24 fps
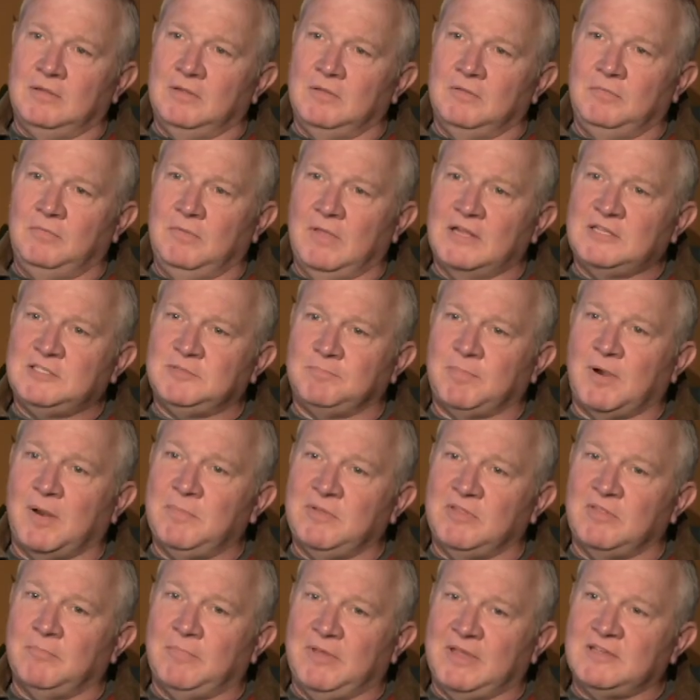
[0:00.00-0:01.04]
that's
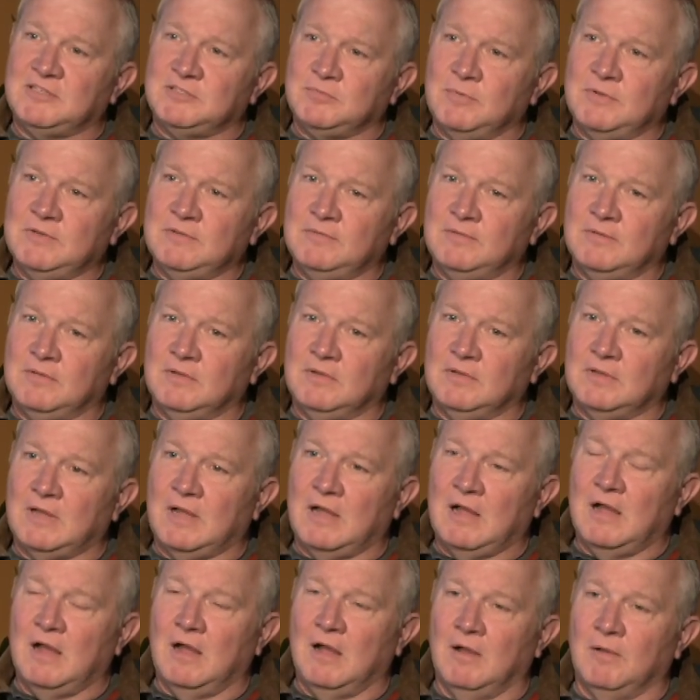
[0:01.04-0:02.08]
probably the biggest one mm-hmm.
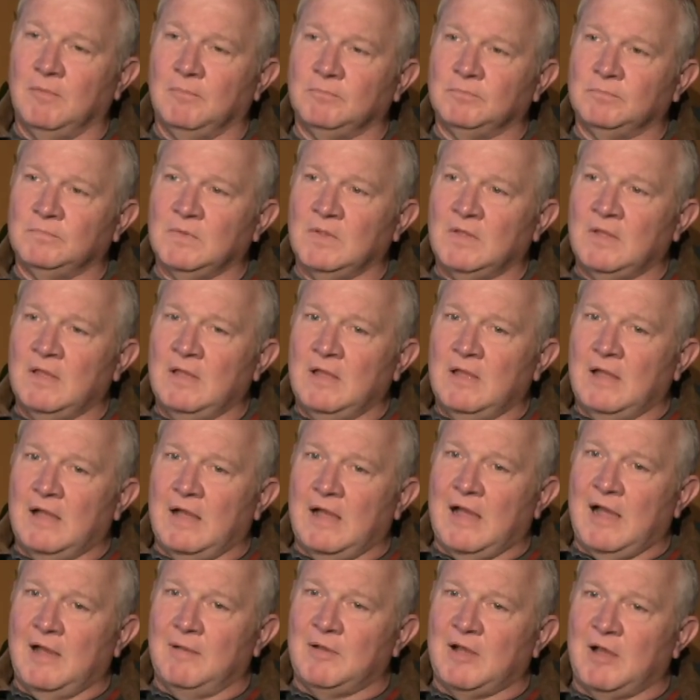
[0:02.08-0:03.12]
um,
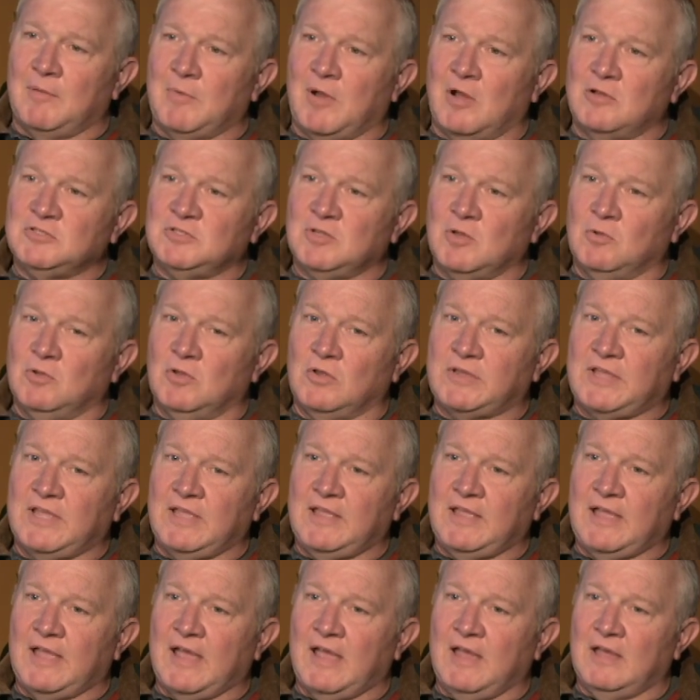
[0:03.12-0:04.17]
uh, i'm also
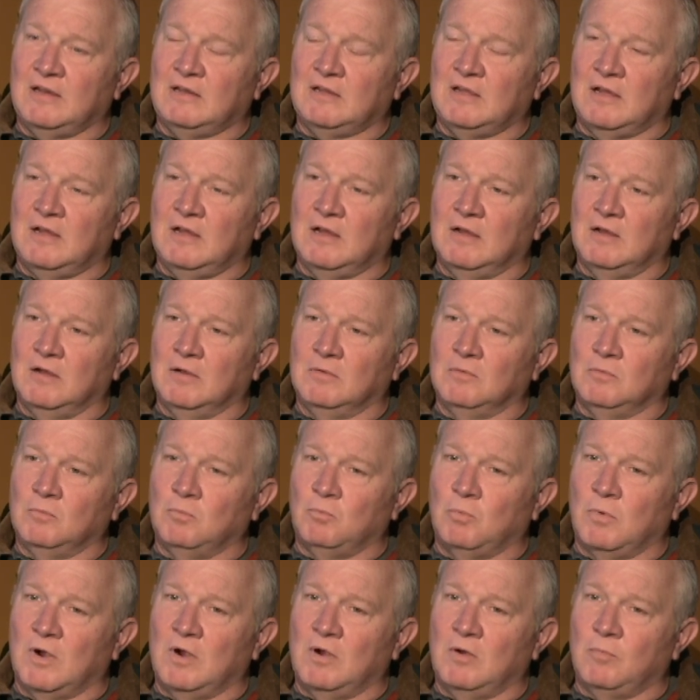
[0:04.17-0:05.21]
looking at uh,
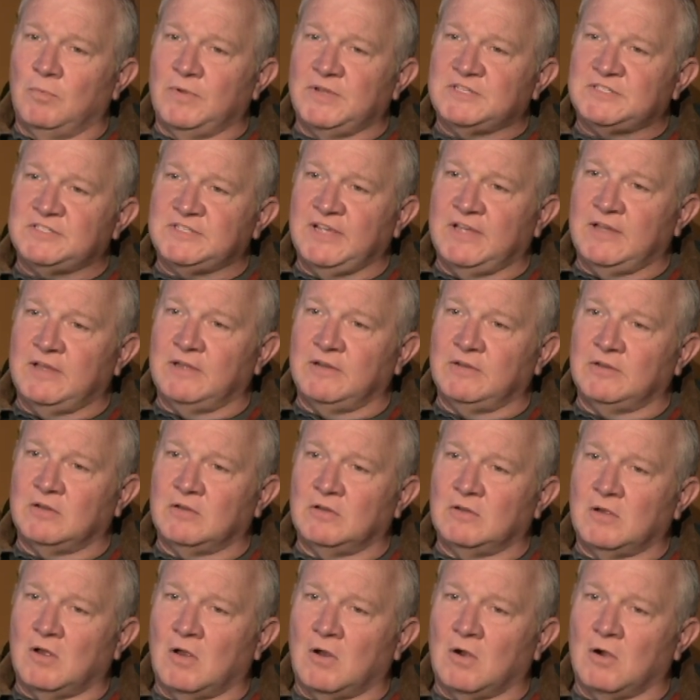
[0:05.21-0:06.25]
where we send
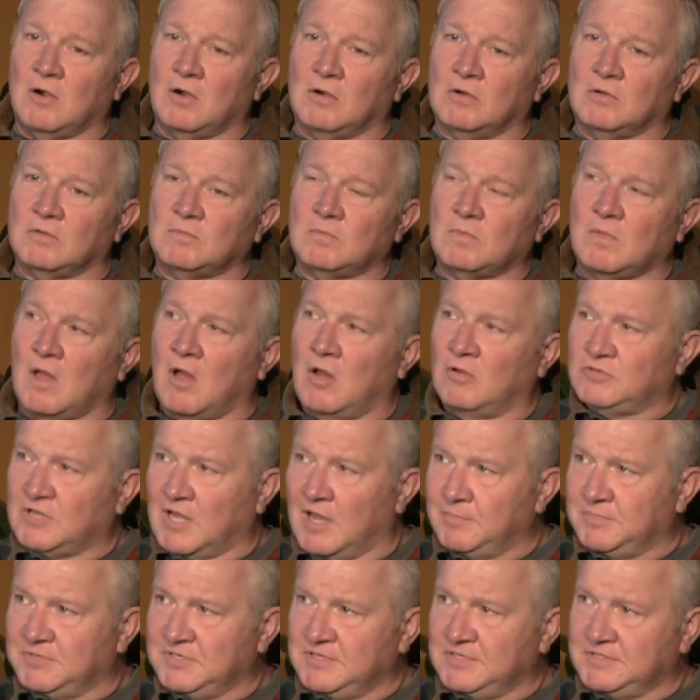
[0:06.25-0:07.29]
our
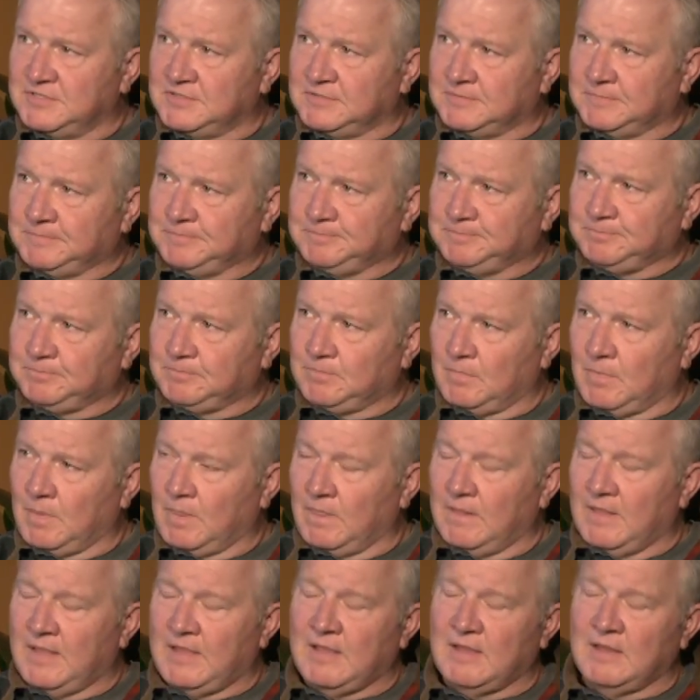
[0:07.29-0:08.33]
autopsies mm-hmm.
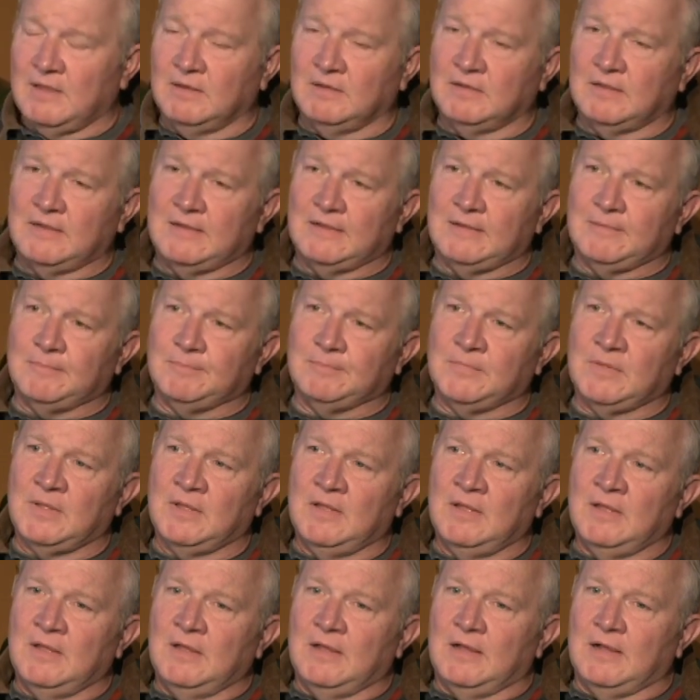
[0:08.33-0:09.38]
And um,
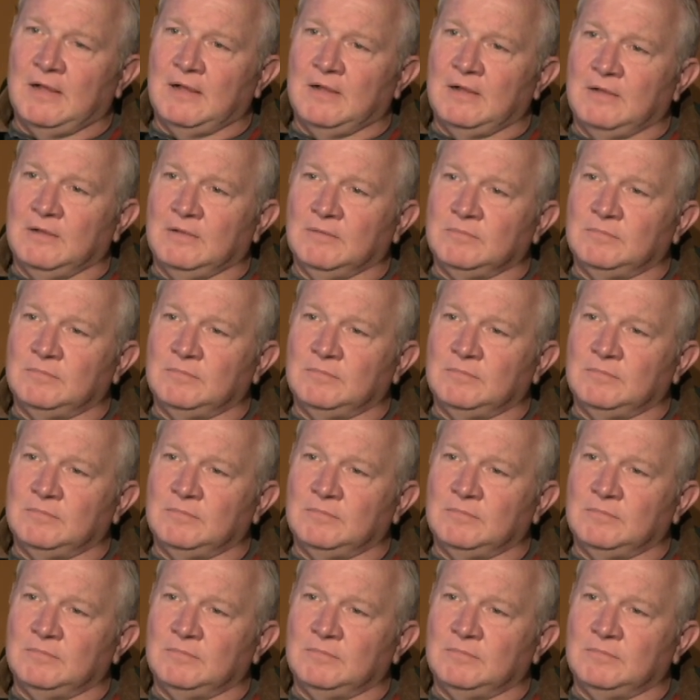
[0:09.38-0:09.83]
uh,